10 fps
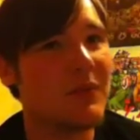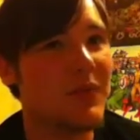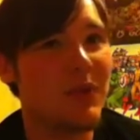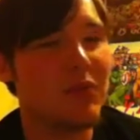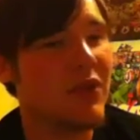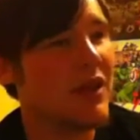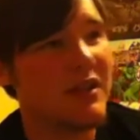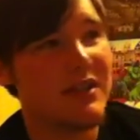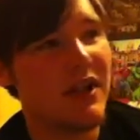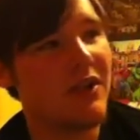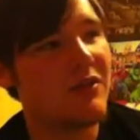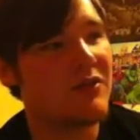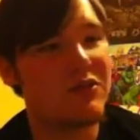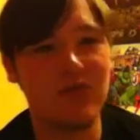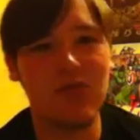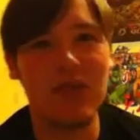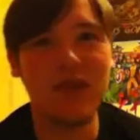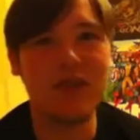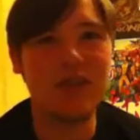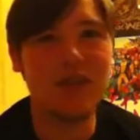like break it down, destroy
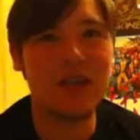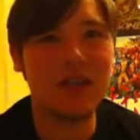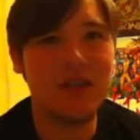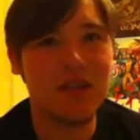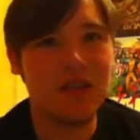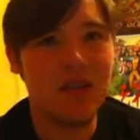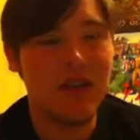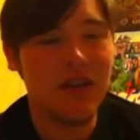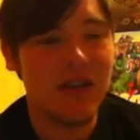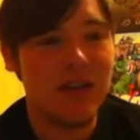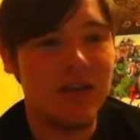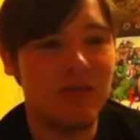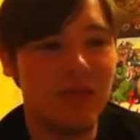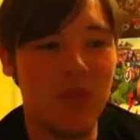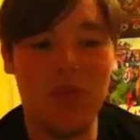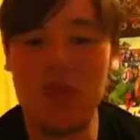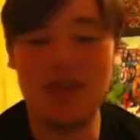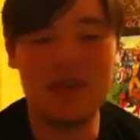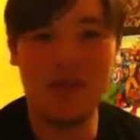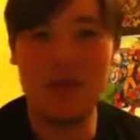it. But with
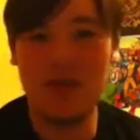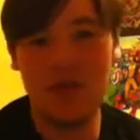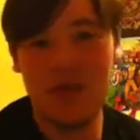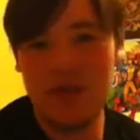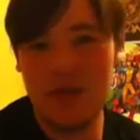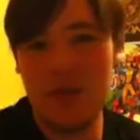this new threat,